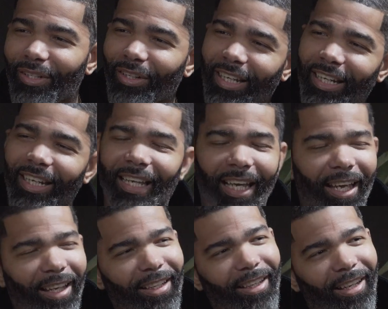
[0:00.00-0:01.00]
you're getting
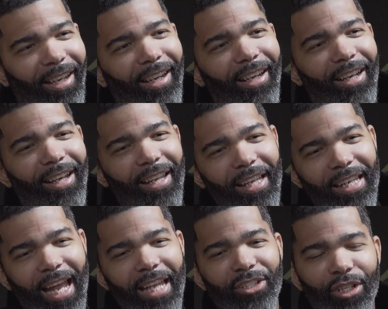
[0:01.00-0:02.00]
at.
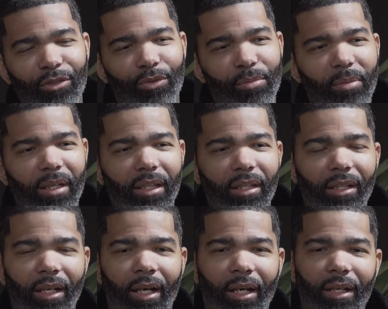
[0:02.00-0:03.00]
Not just for me.
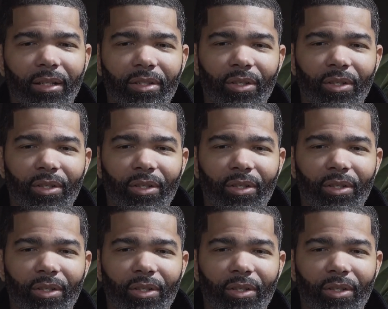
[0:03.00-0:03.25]
I